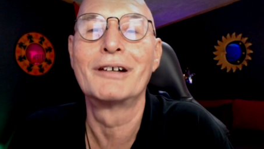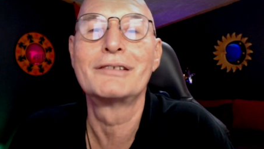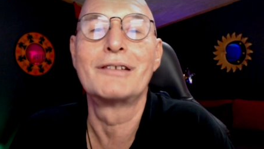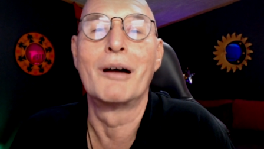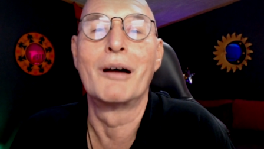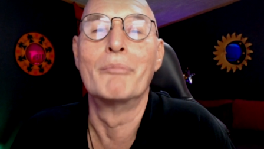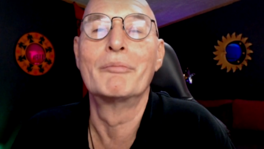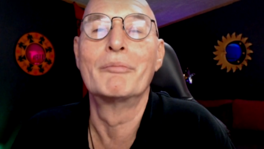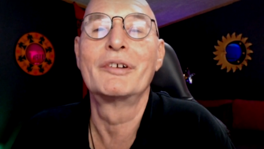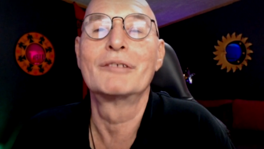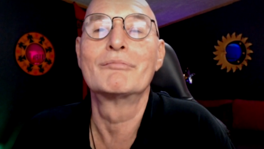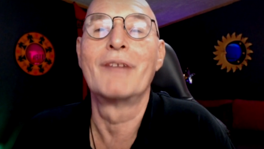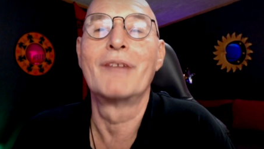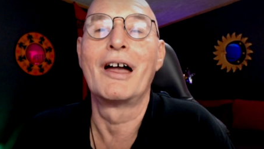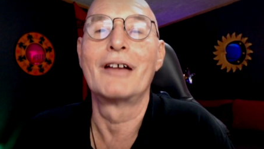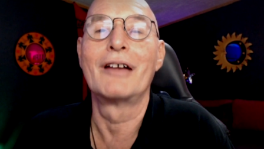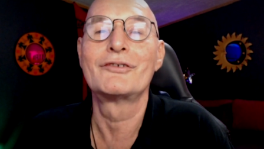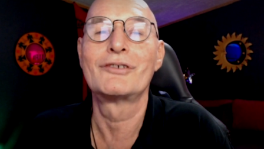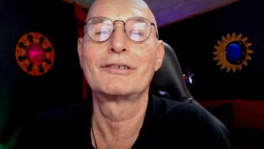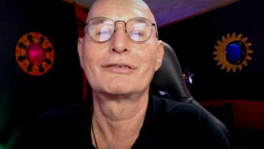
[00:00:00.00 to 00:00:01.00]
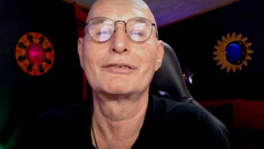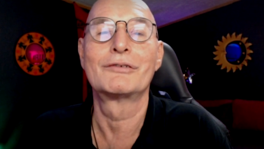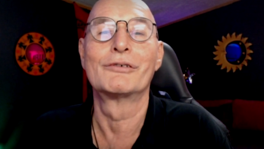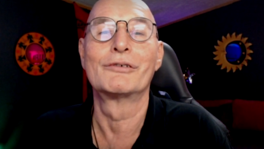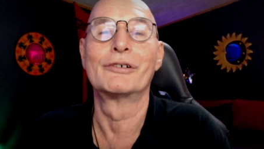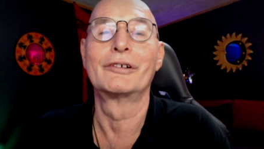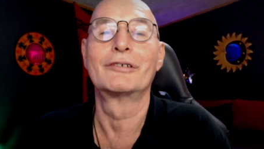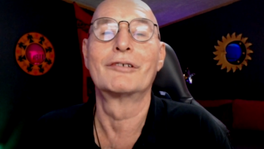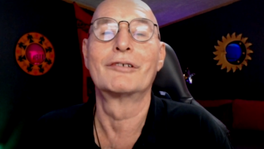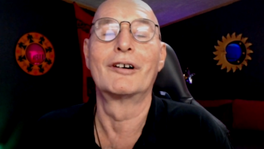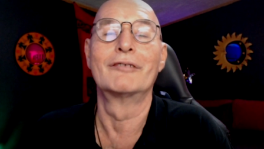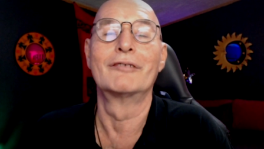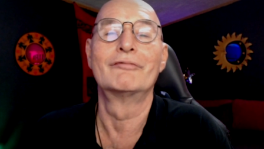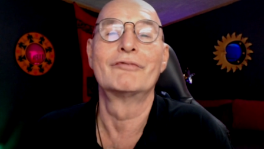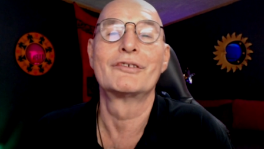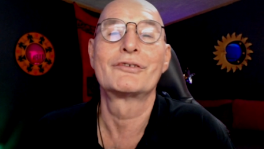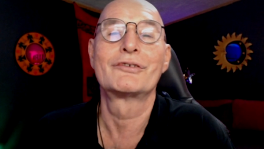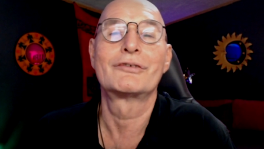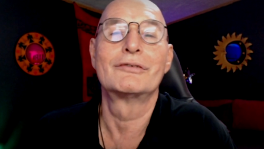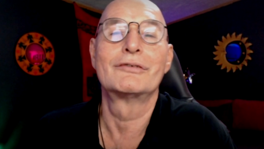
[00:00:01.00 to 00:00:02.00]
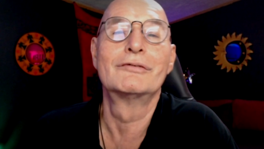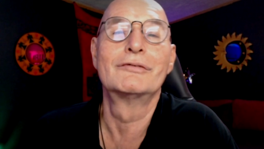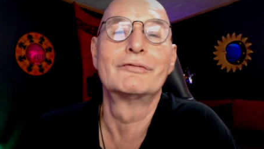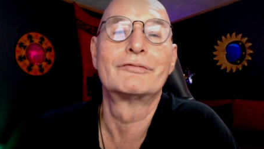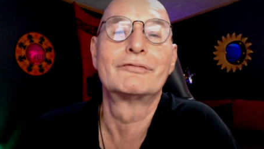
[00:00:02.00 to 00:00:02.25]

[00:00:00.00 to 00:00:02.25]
dumping magic going on with you